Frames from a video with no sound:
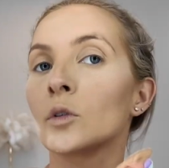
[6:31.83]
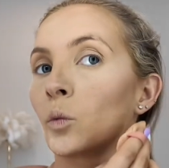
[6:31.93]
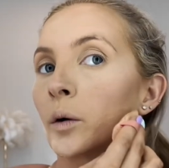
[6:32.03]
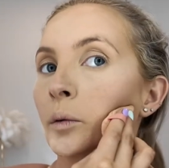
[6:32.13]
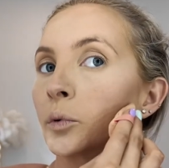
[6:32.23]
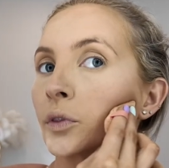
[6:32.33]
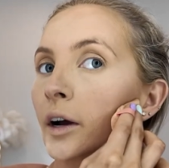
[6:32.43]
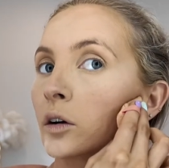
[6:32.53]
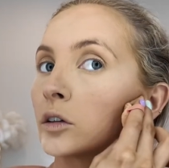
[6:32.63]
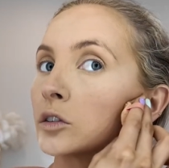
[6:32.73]
where we put
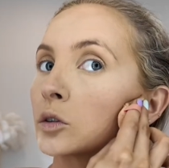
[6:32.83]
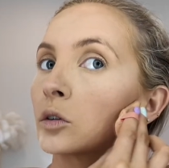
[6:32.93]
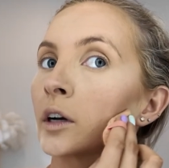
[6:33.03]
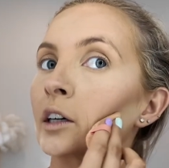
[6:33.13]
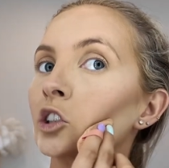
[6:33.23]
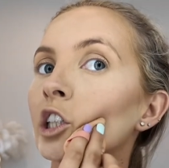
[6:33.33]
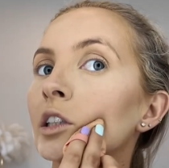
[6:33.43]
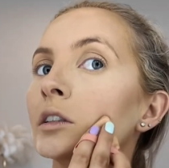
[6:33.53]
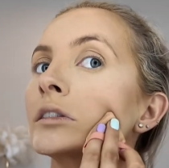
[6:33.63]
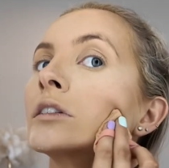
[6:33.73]
that contour on our
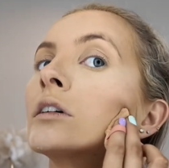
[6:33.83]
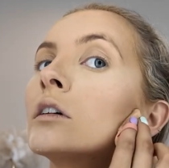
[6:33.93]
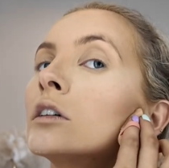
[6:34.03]
cheeks,